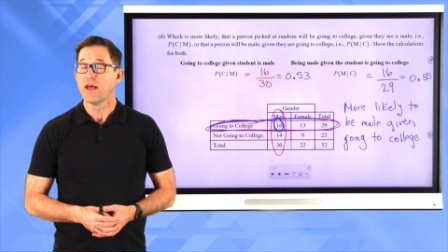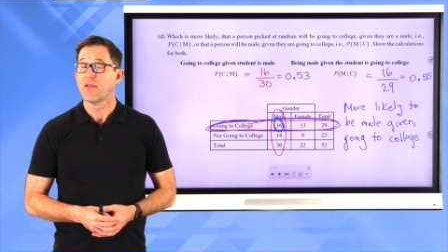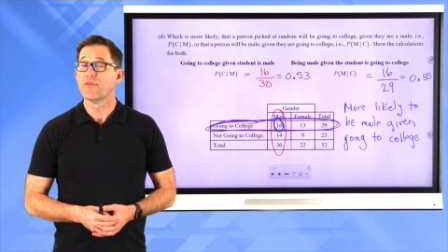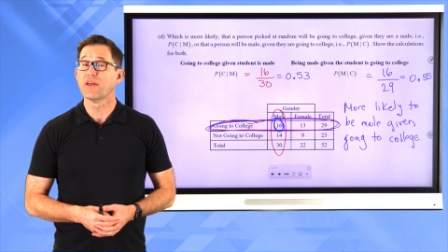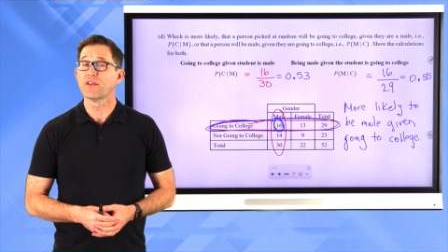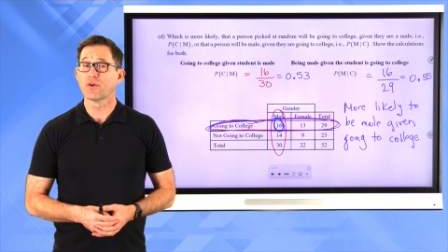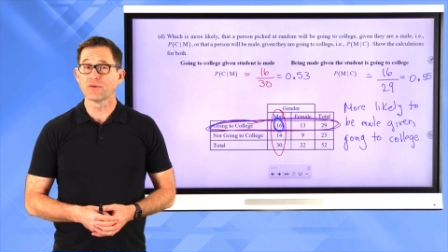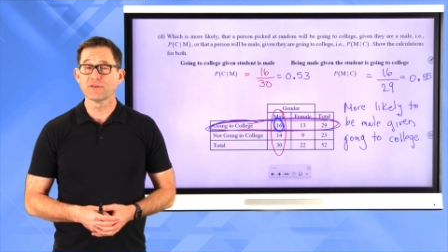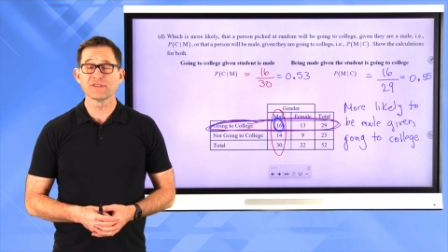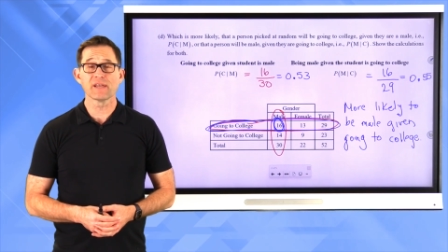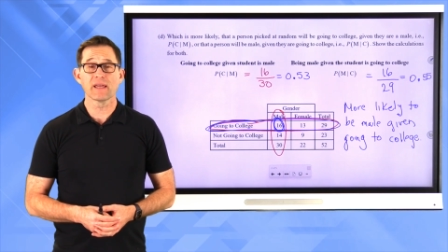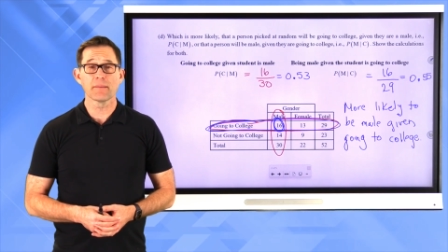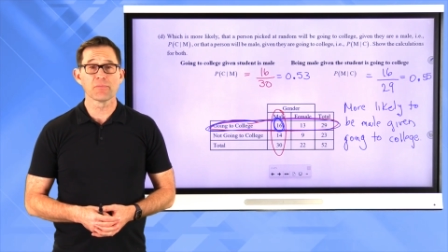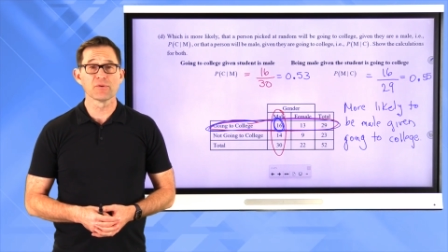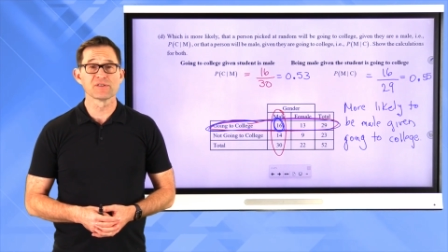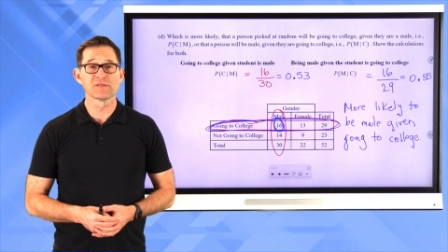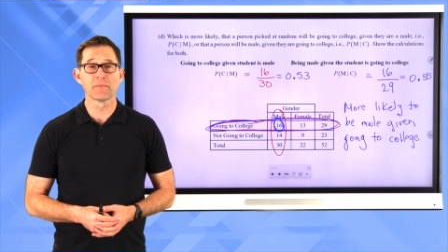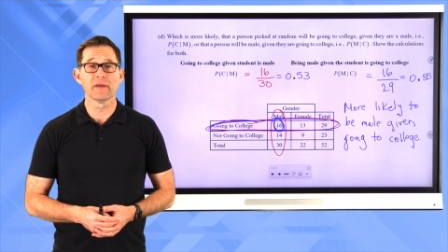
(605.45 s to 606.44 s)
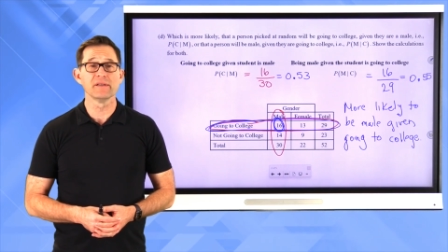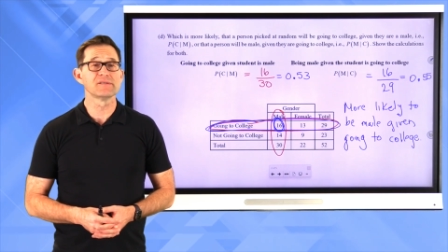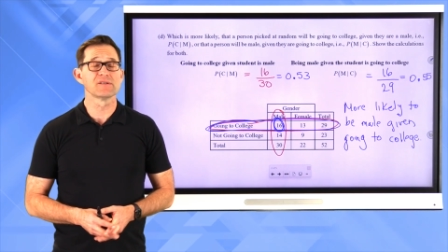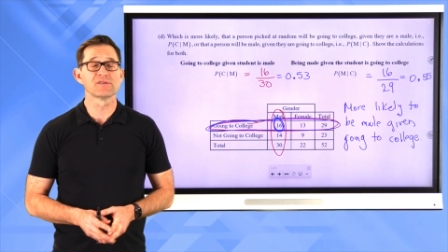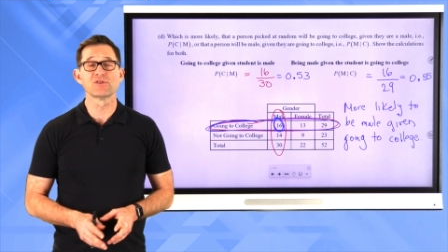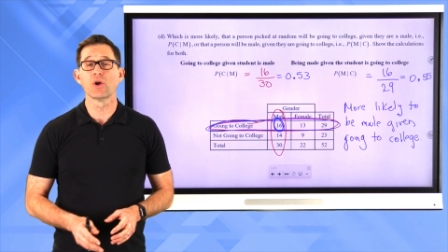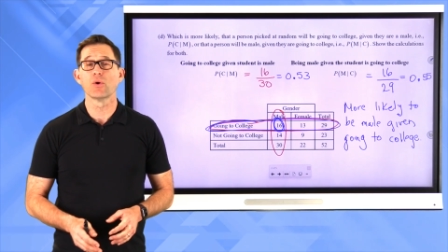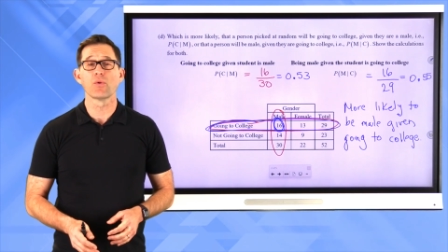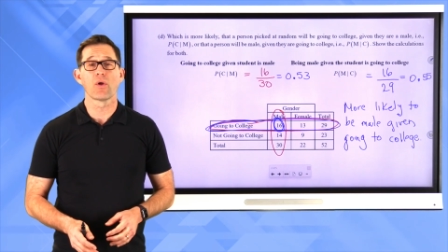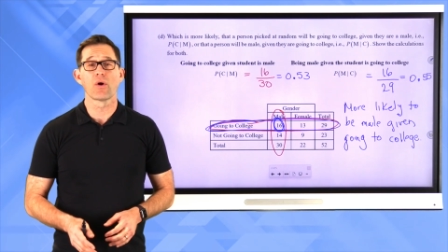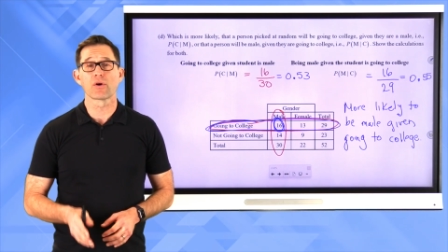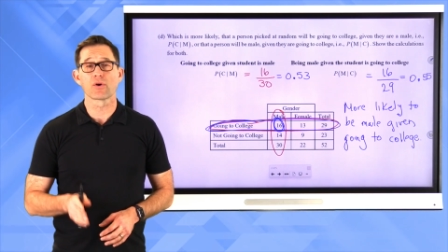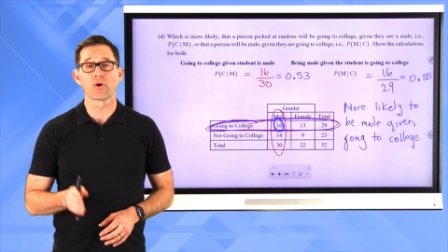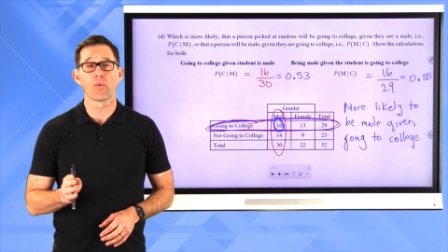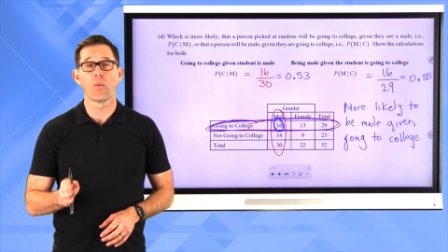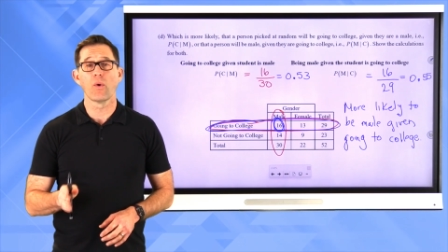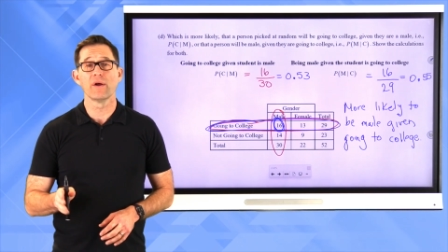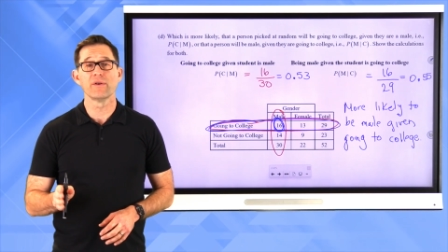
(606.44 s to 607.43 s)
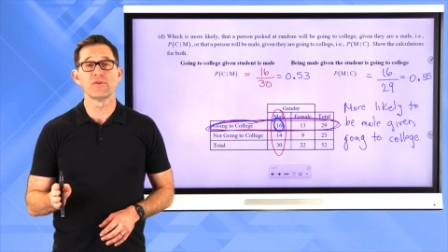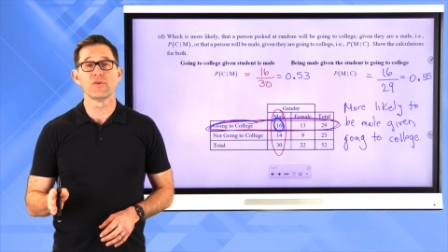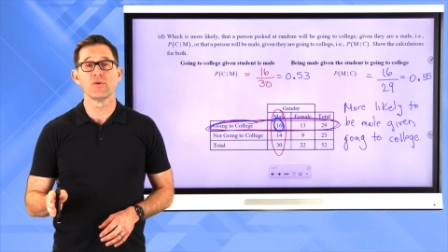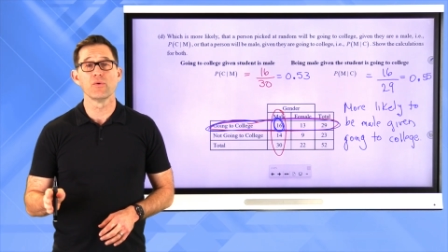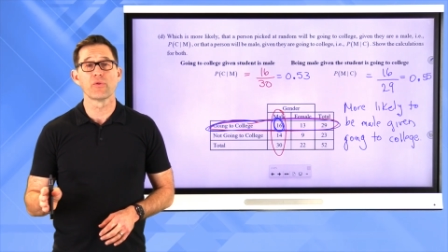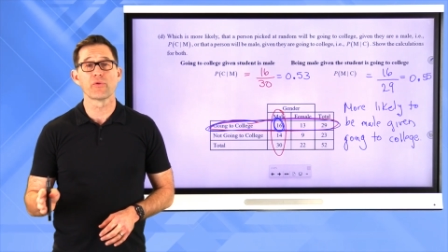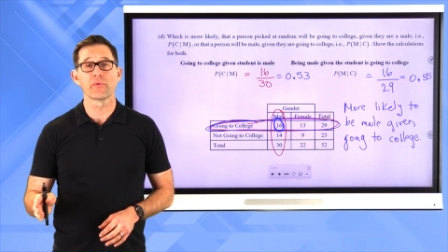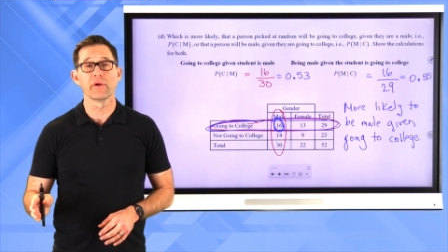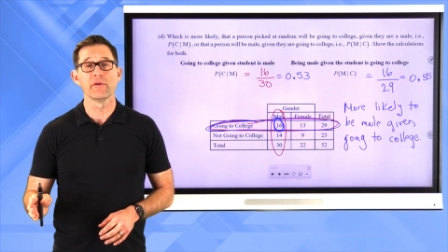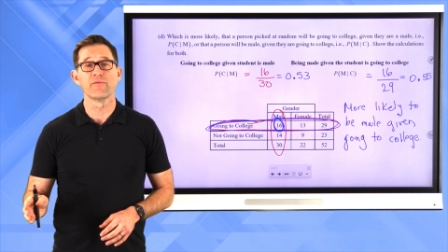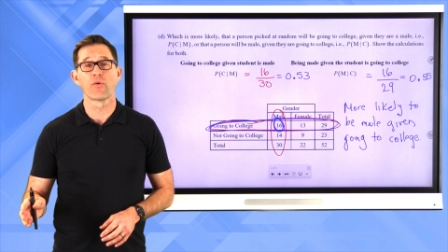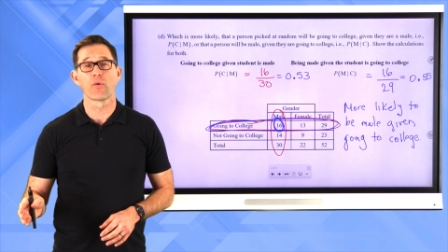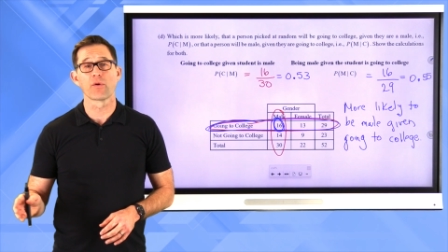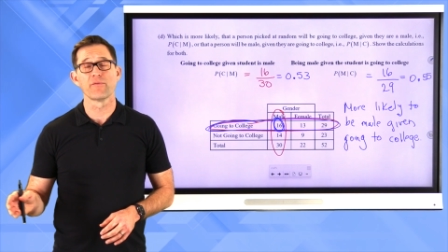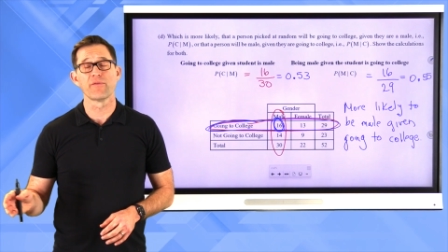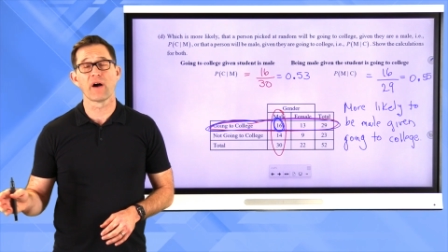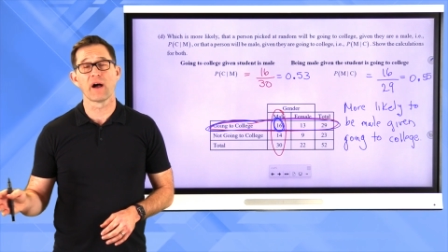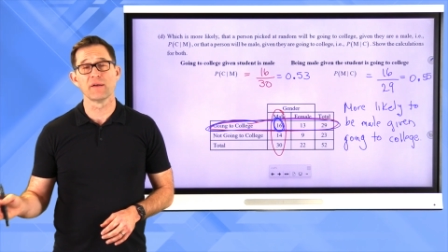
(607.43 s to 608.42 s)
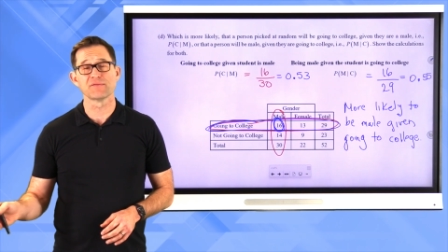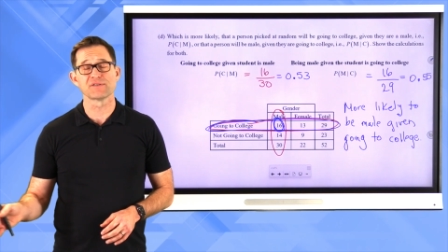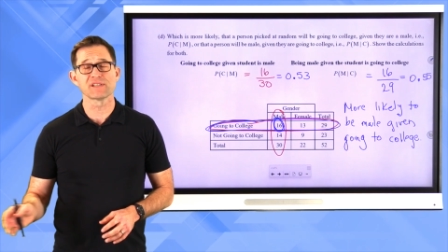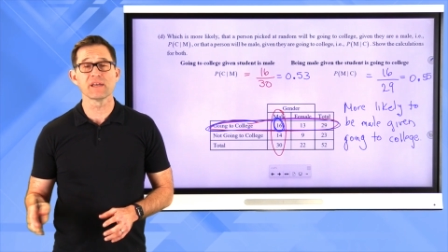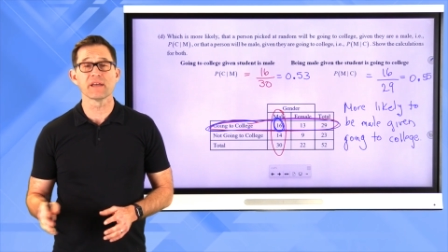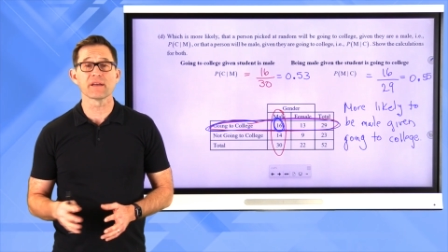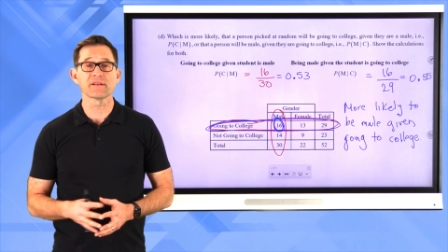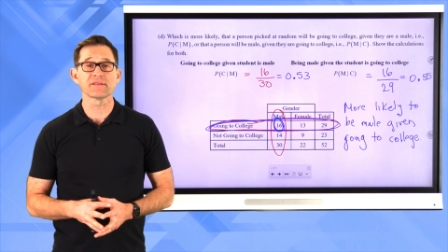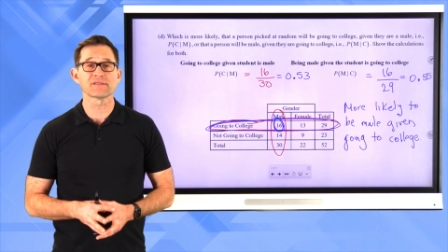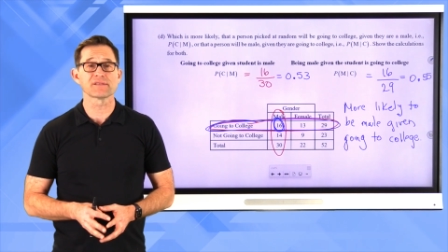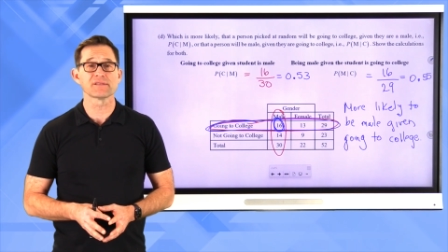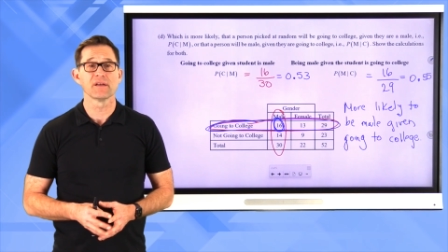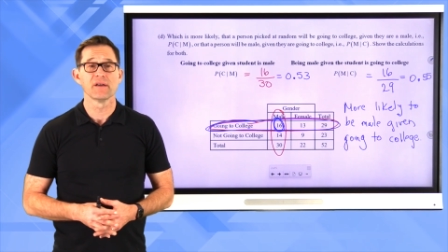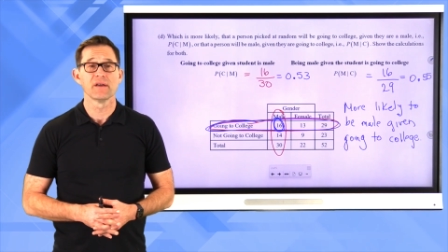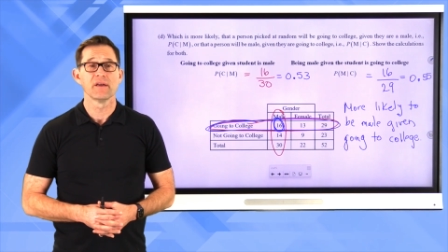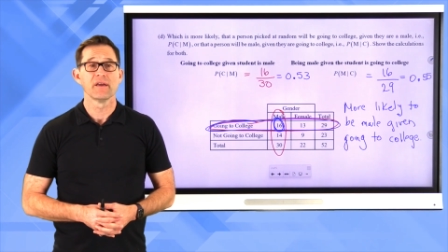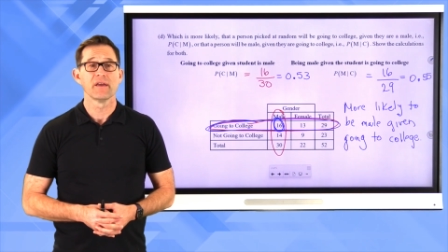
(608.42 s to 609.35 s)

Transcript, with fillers: then your sample space is no longer one, two, three, four, five, six.